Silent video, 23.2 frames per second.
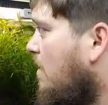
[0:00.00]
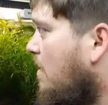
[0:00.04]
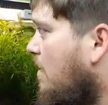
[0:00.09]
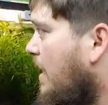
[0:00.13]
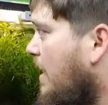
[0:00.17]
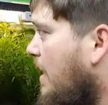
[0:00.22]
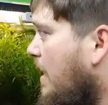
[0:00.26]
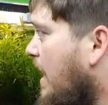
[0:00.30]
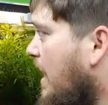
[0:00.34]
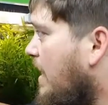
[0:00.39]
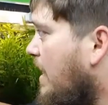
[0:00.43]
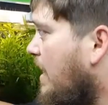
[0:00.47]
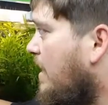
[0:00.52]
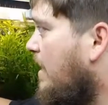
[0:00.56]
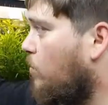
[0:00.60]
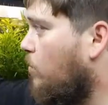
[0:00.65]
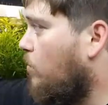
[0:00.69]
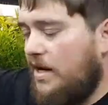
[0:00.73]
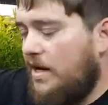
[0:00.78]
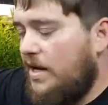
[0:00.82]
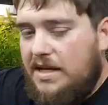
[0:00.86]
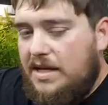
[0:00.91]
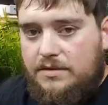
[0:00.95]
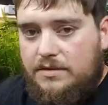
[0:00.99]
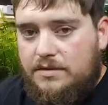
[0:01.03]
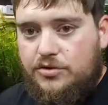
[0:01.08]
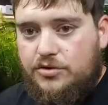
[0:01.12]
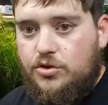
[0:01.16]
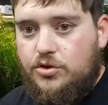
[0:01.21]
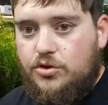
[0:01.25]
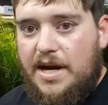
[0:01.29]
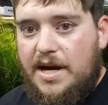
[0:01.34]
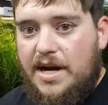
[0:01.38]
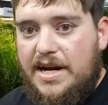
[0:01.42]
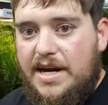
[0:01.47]
and when he
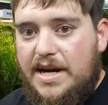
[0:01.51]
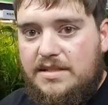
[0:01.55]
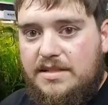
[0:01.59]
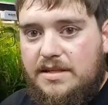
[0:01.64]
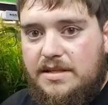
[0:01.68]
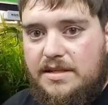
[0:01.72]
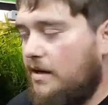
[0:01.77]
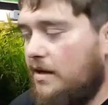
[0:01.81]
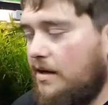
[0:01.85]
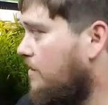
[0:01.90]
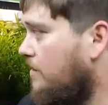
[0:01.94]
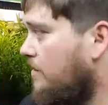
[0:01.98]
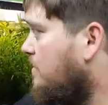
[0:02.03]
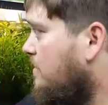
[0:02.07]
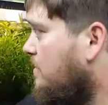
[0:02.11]
drains the